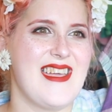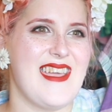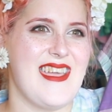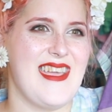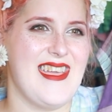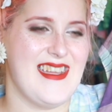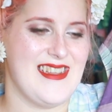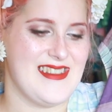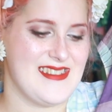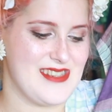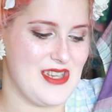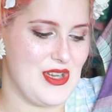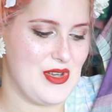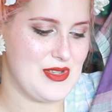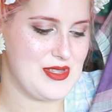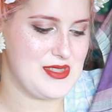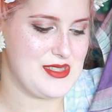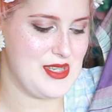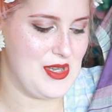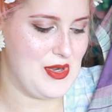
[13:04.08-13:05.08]
and
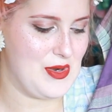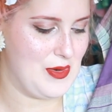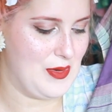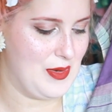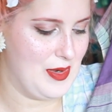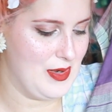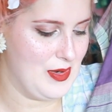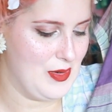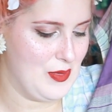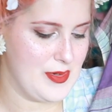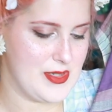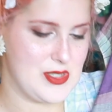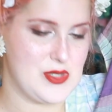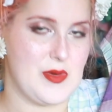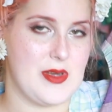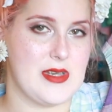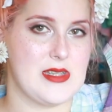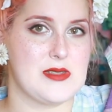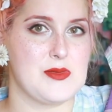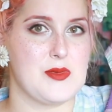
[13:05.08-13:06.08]
also which
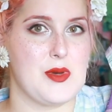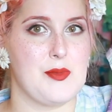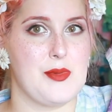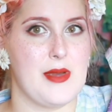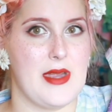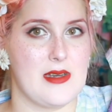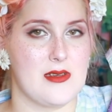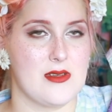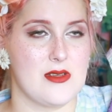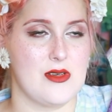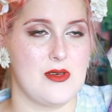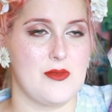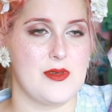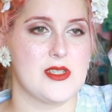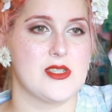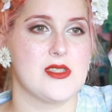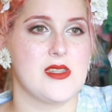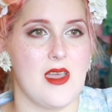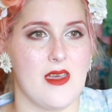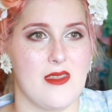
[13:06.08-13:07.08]
one is more practical,
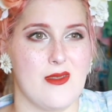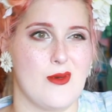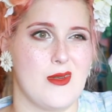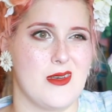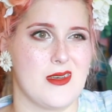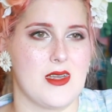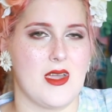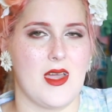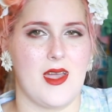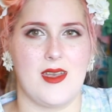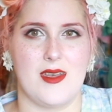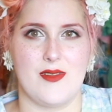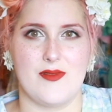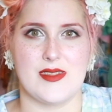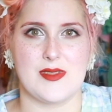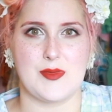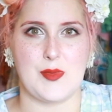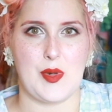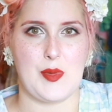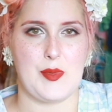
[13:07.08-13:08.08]
which the other one kind of
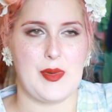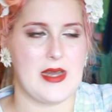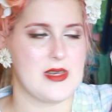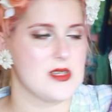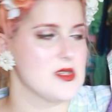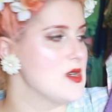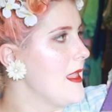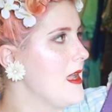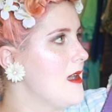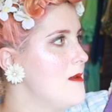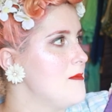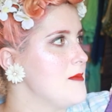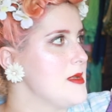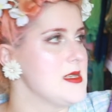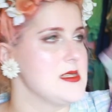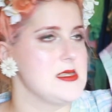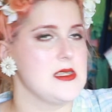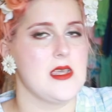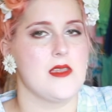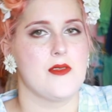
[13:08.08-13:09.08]
is more practical um,
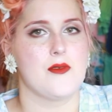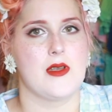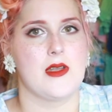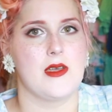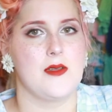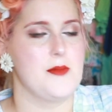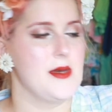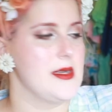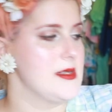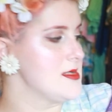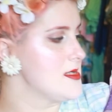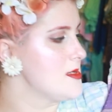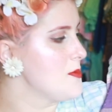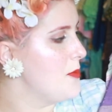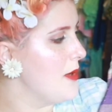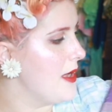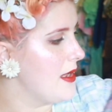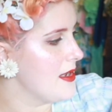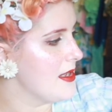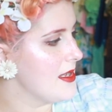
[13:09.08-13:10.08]
because the other one unbuttons,
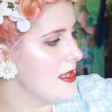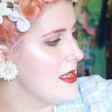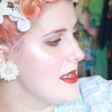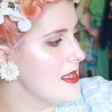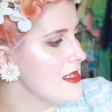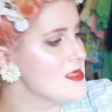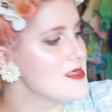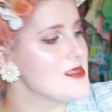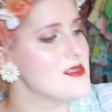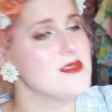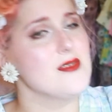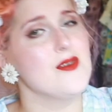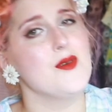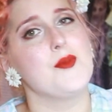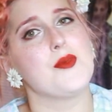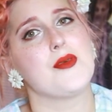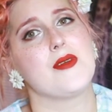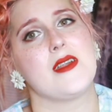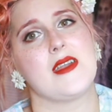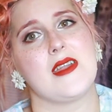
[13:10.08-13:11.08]
but it's so
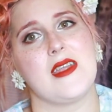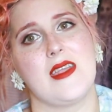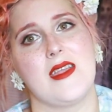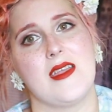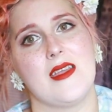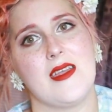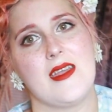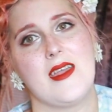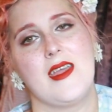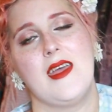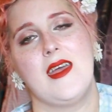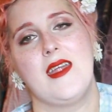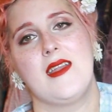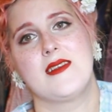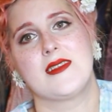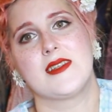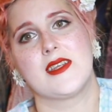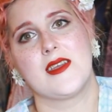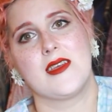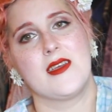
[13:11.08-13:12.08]
pretty,
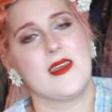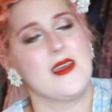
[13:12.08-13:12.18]
and